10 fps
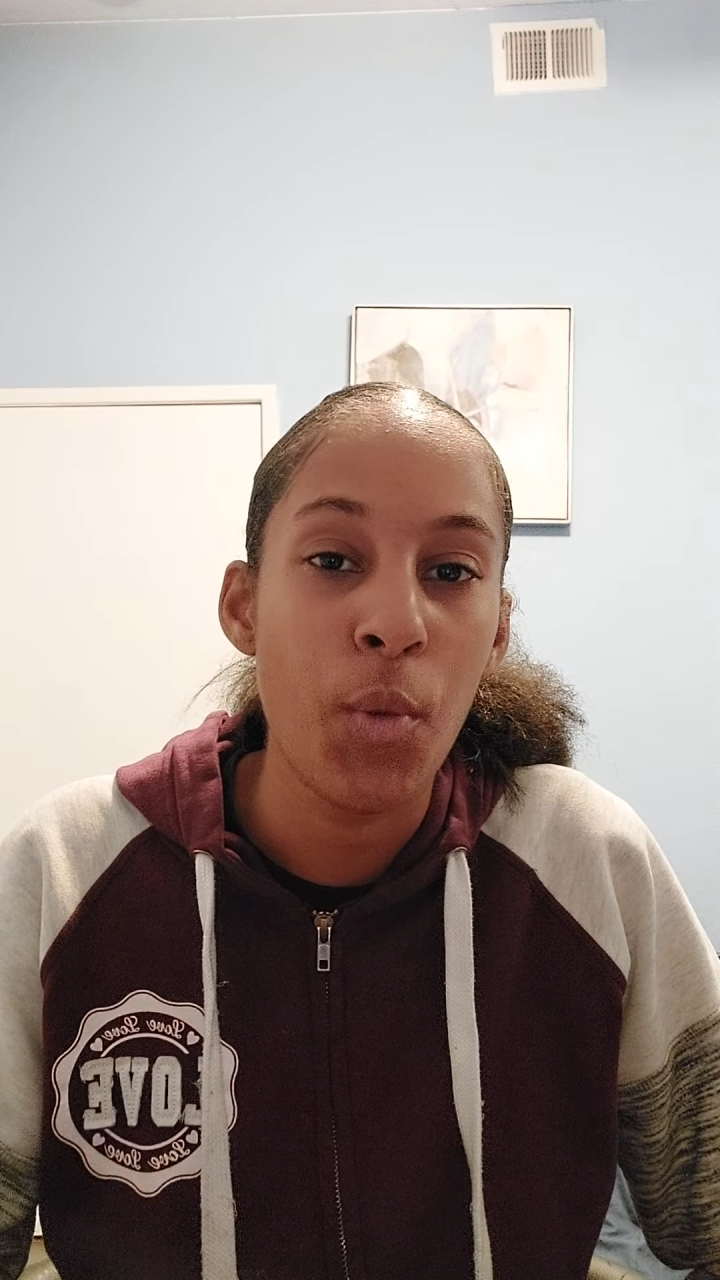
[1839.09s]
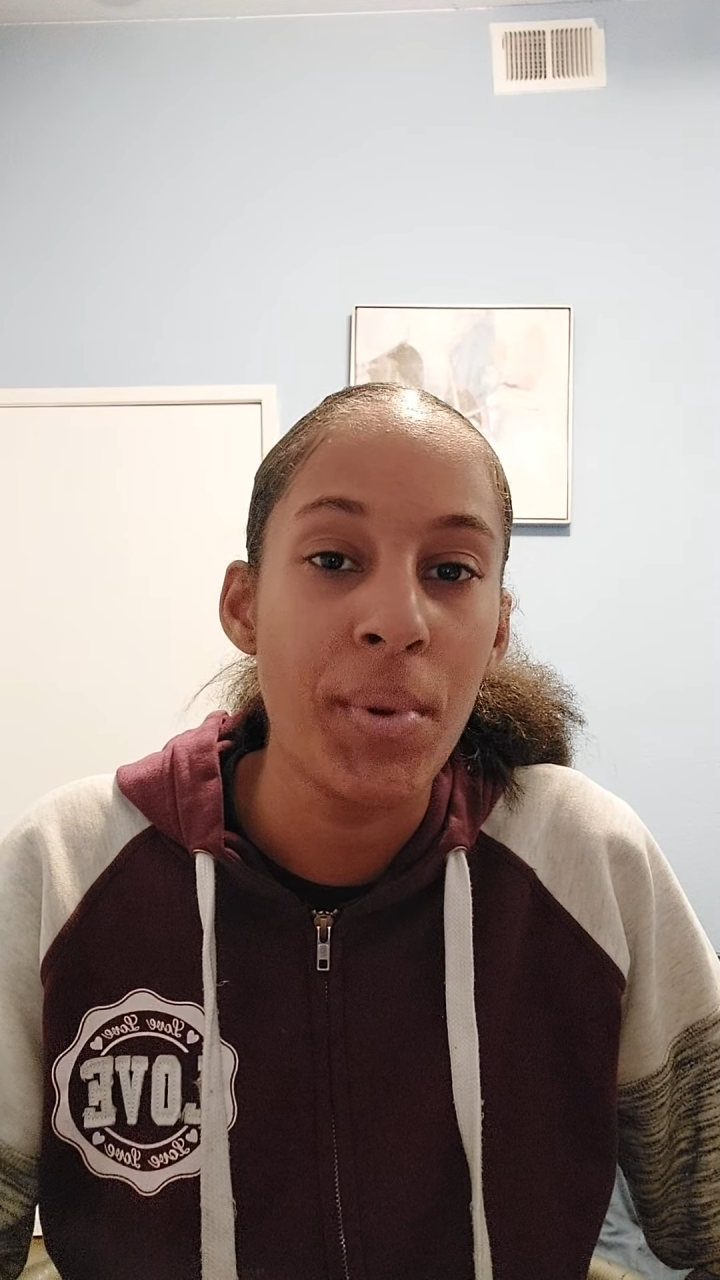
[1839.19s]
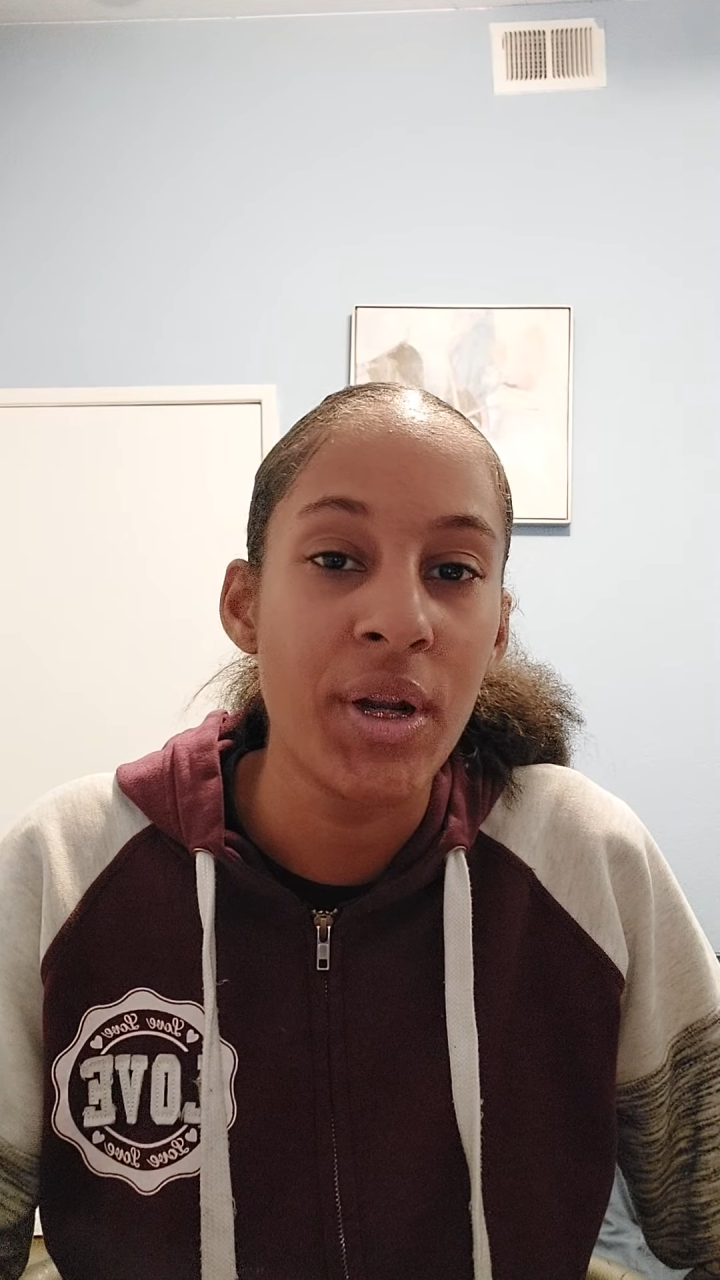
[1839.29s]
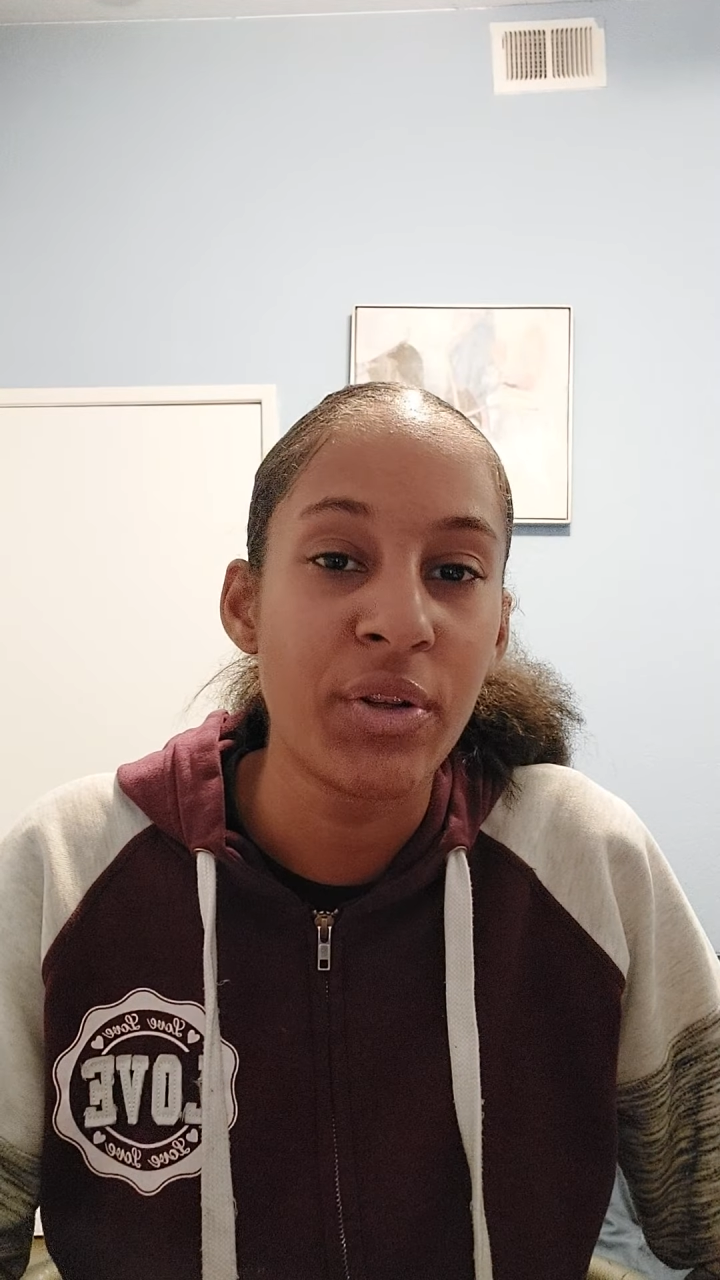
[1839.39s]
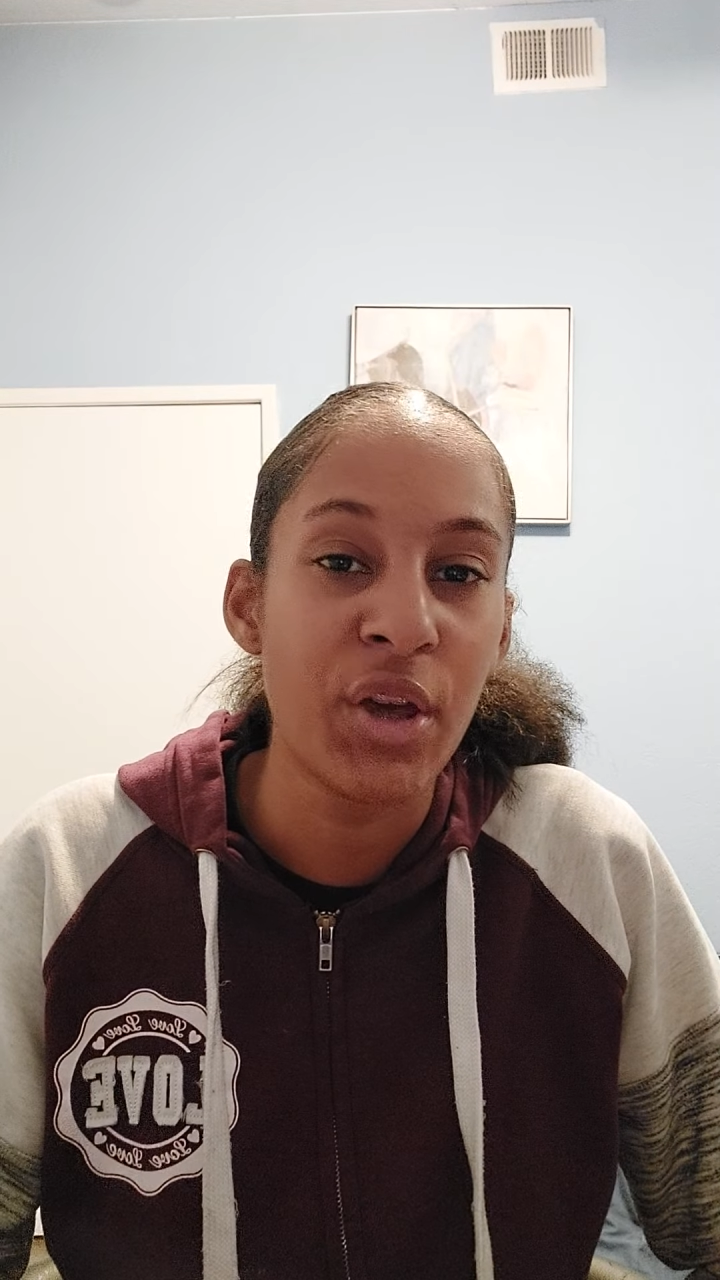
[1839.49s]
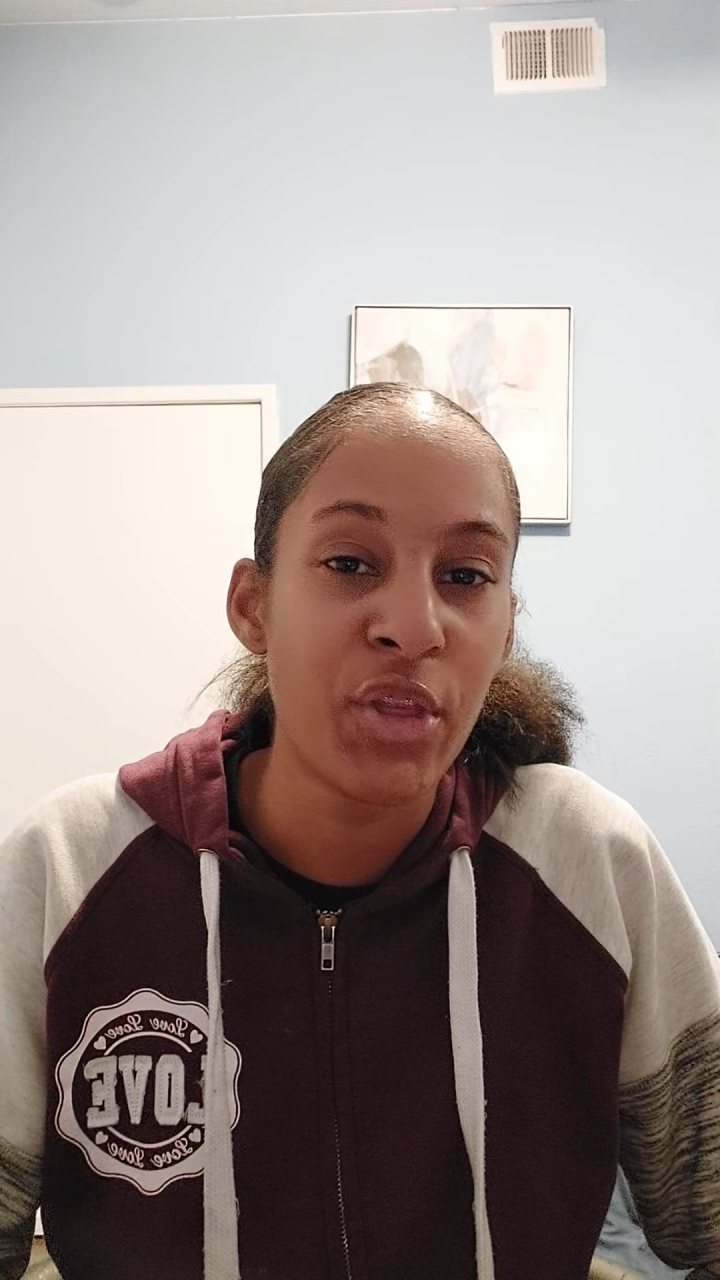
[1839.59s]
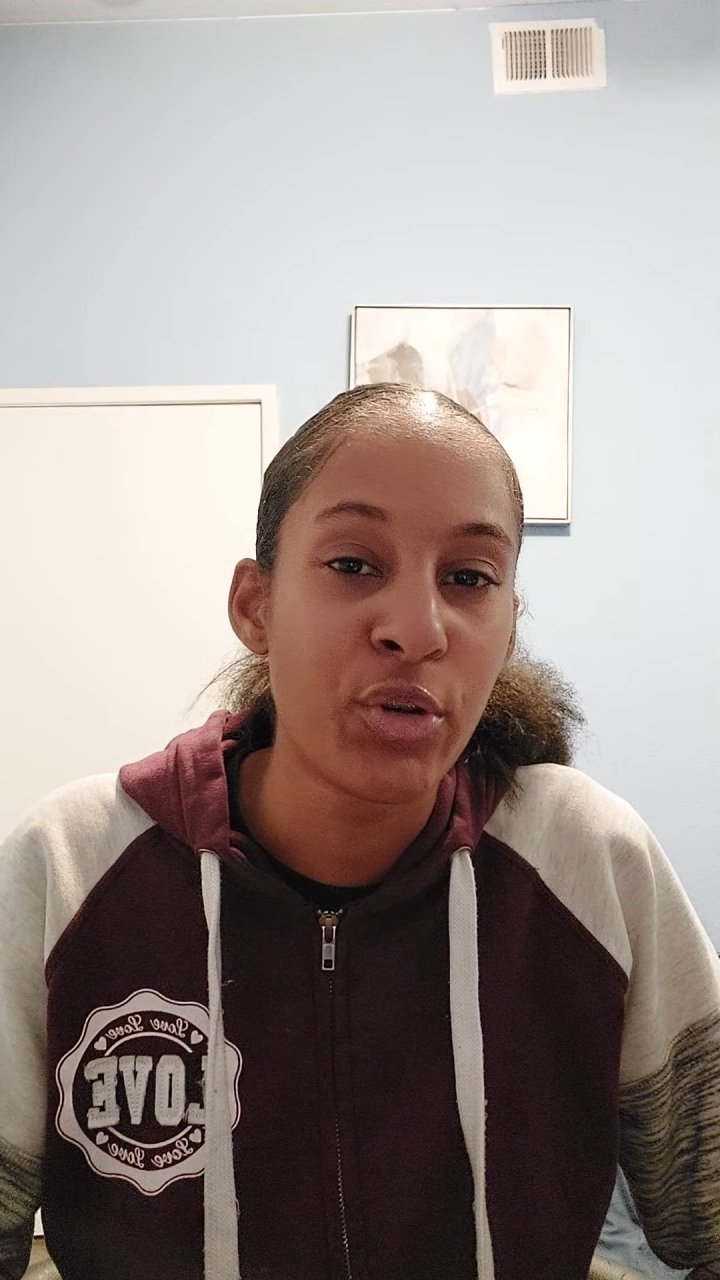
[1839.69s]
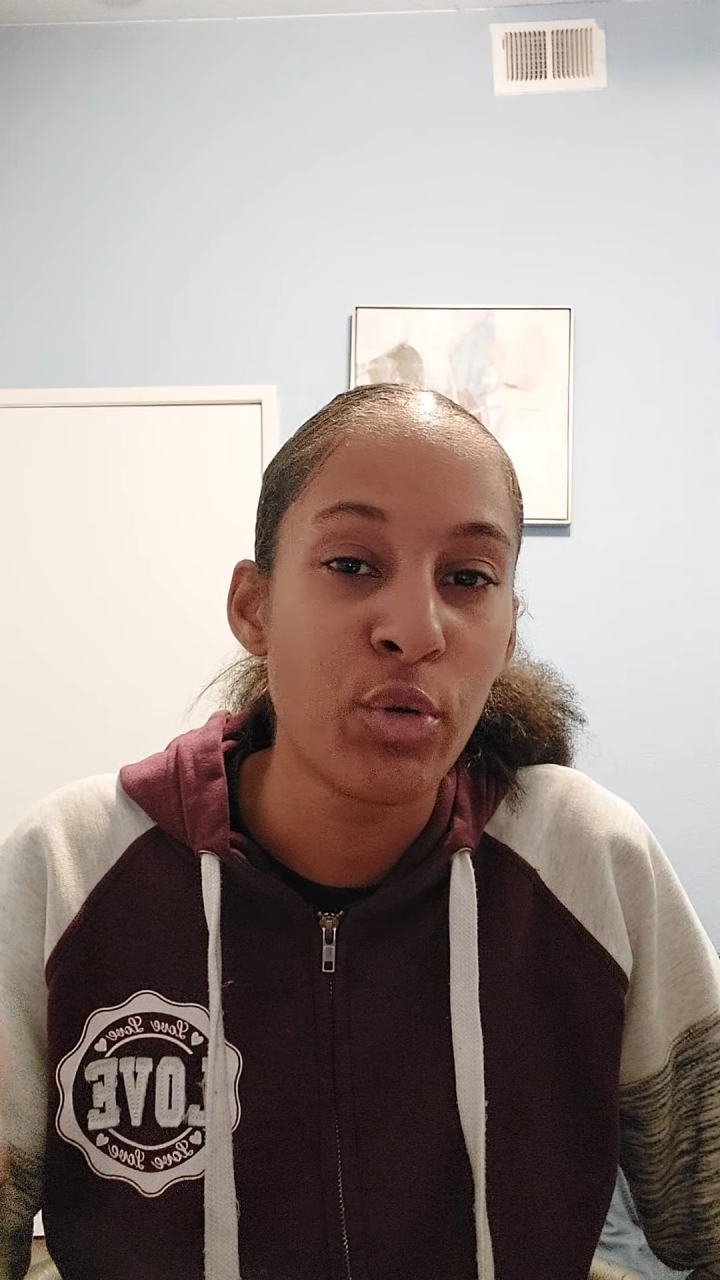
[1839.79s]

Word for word: open another